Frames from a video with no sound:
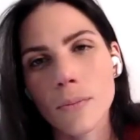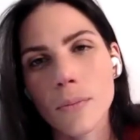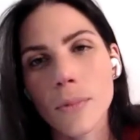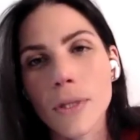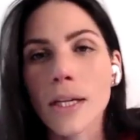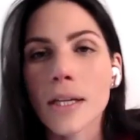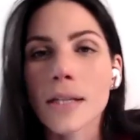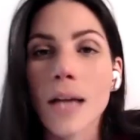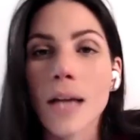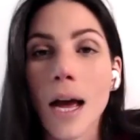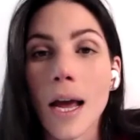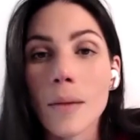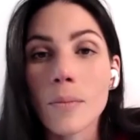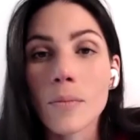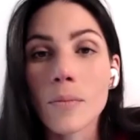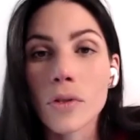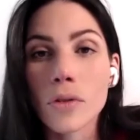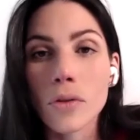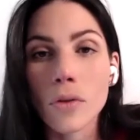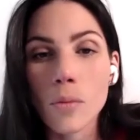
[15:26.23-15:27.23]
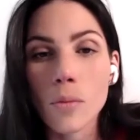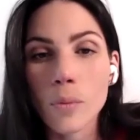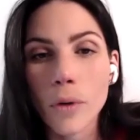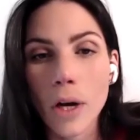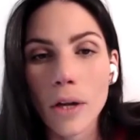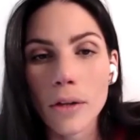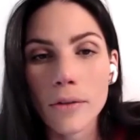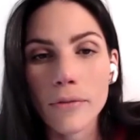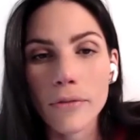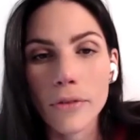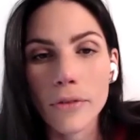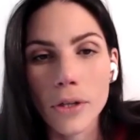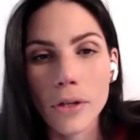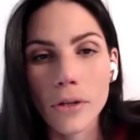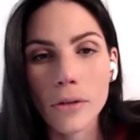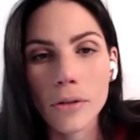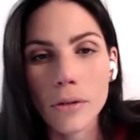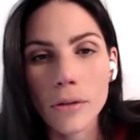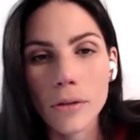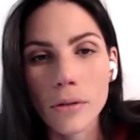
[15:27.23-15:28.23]
Because I am so proud of
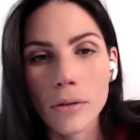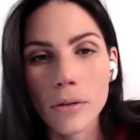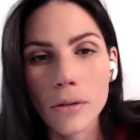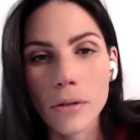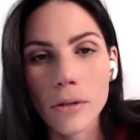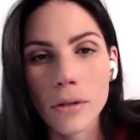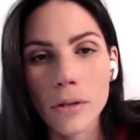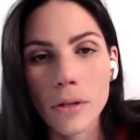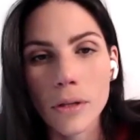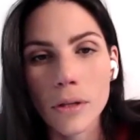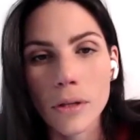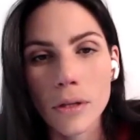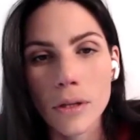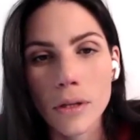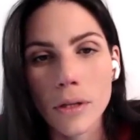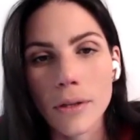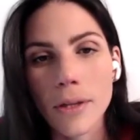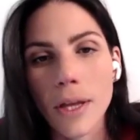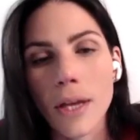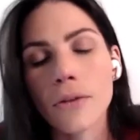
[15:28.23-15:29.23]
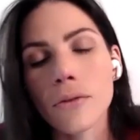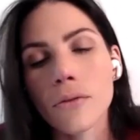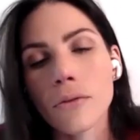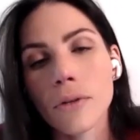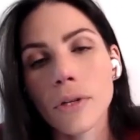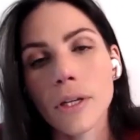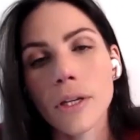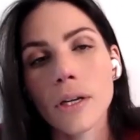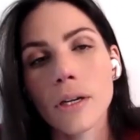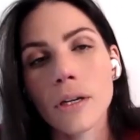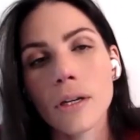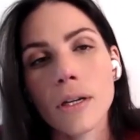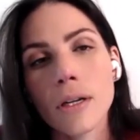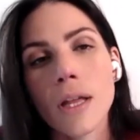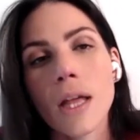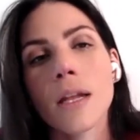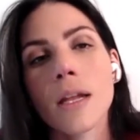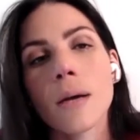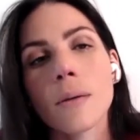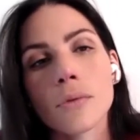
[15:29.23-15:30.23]
you that you're here,
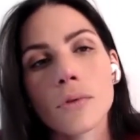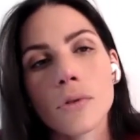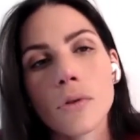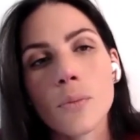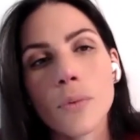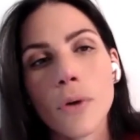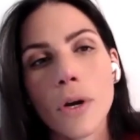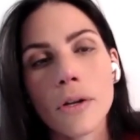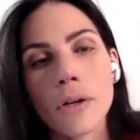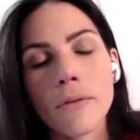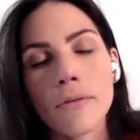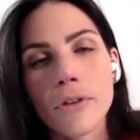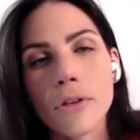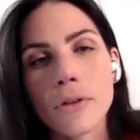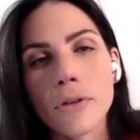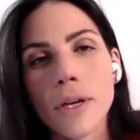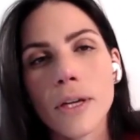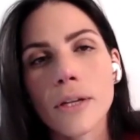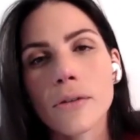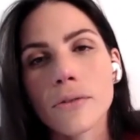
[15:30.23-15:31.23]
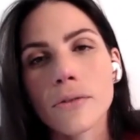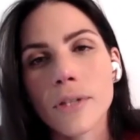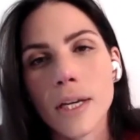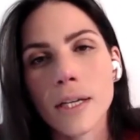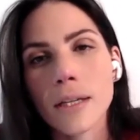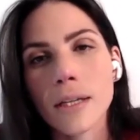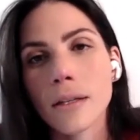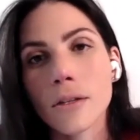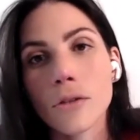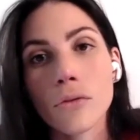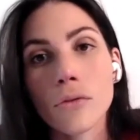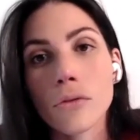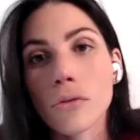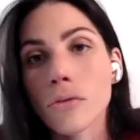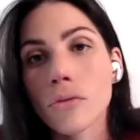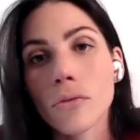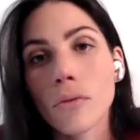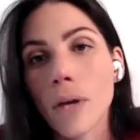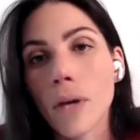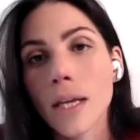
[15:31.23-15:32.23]
and I'm so proud of you that you're taking that you
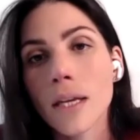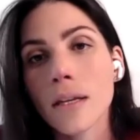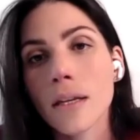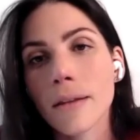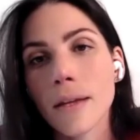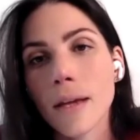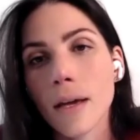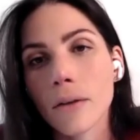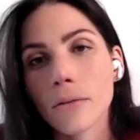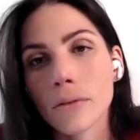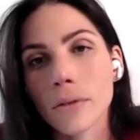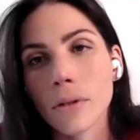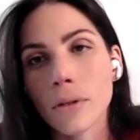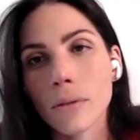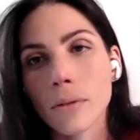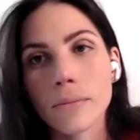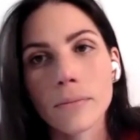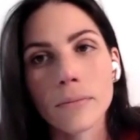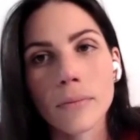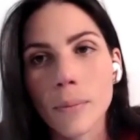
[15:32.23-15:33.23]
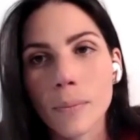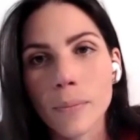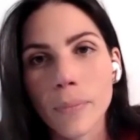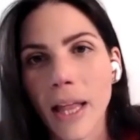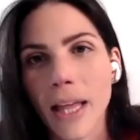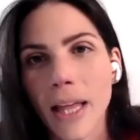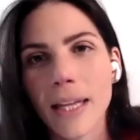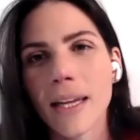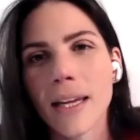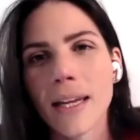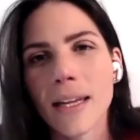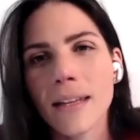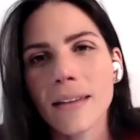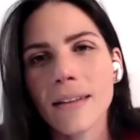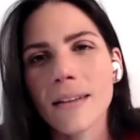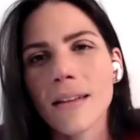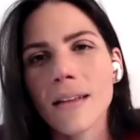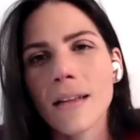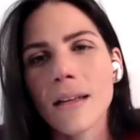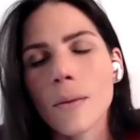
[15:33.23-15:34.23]
could do anything else on the planet,
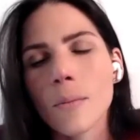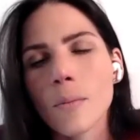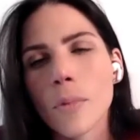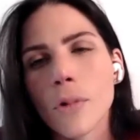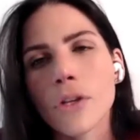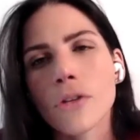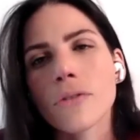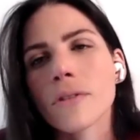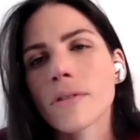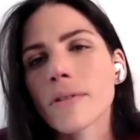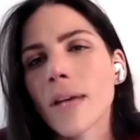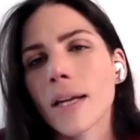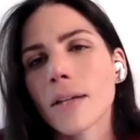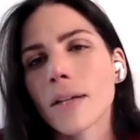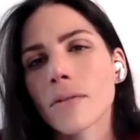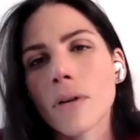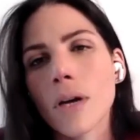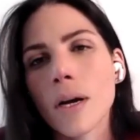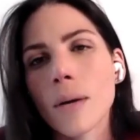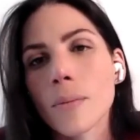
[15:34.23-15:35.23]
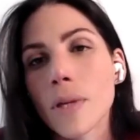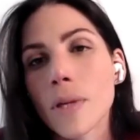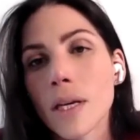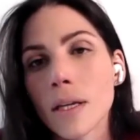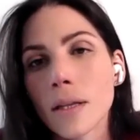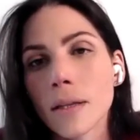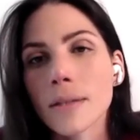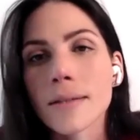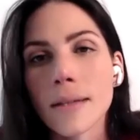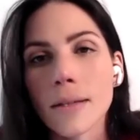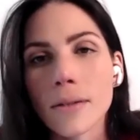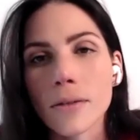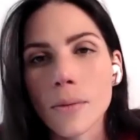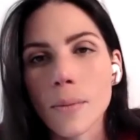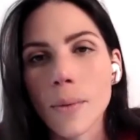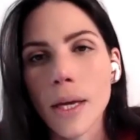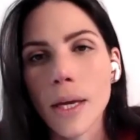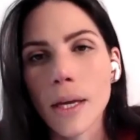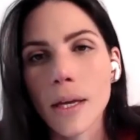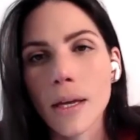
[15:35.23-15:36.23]
but you decided to come here and listen
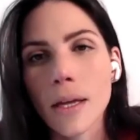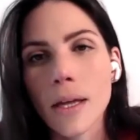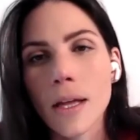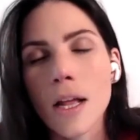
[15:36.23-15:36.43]
to me.